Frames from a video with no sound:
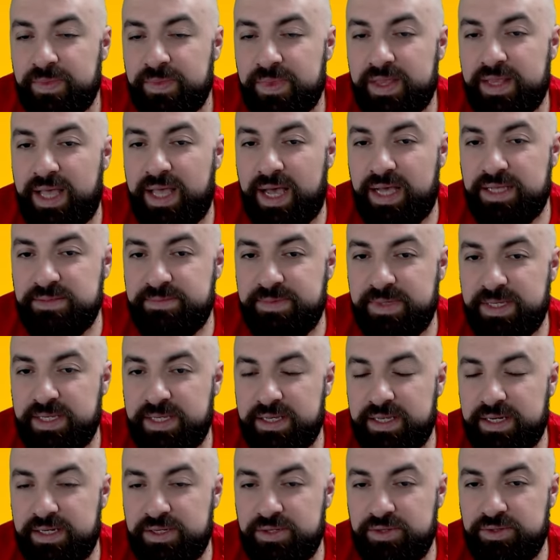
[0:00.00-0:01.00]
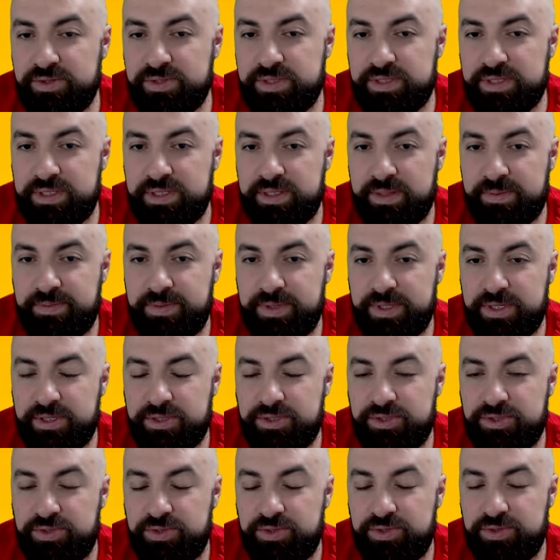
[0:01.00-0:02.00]
That has been getting used in the
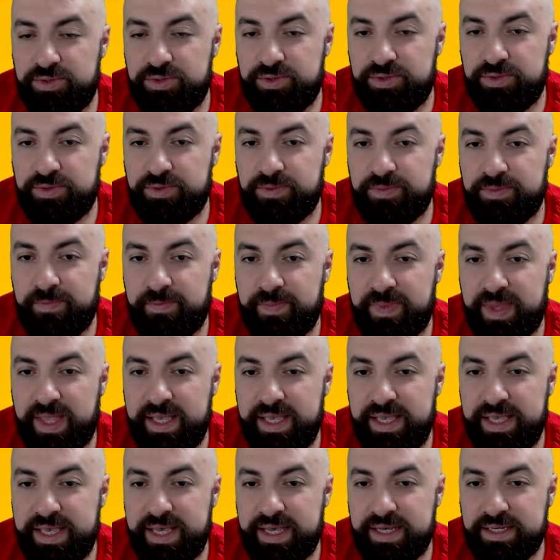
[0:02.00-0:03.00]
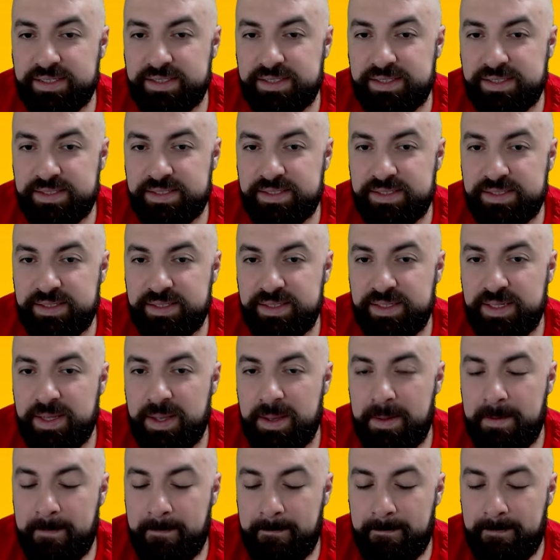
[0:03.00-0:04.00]
Pikachu E X
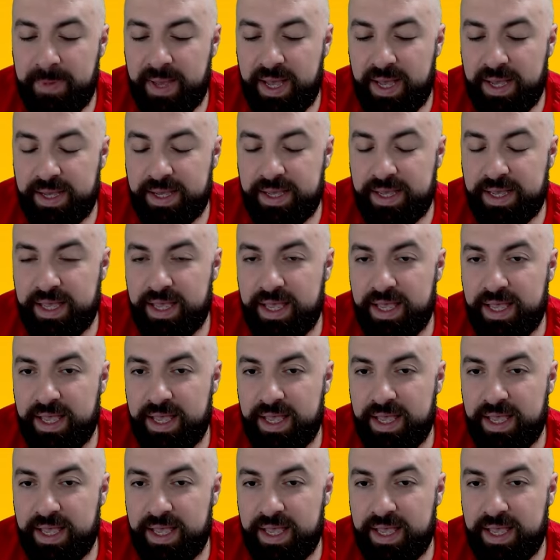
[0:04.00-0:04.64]
pack.